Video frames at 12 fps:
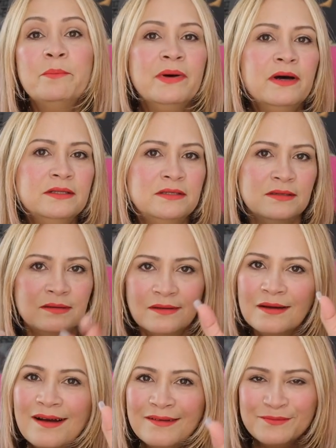But
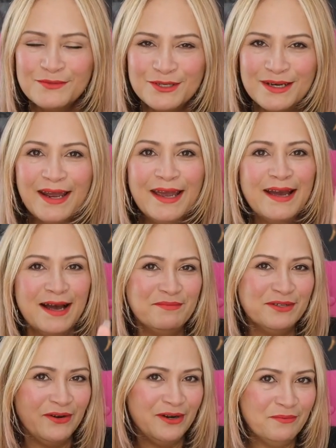today, I'm
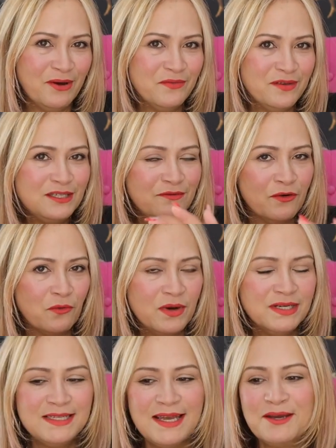talking about this for
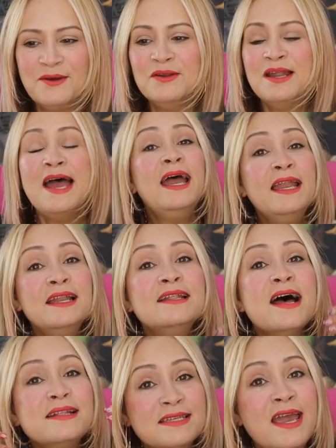1 second, and
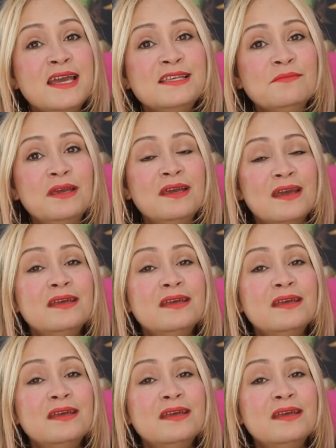that takes me.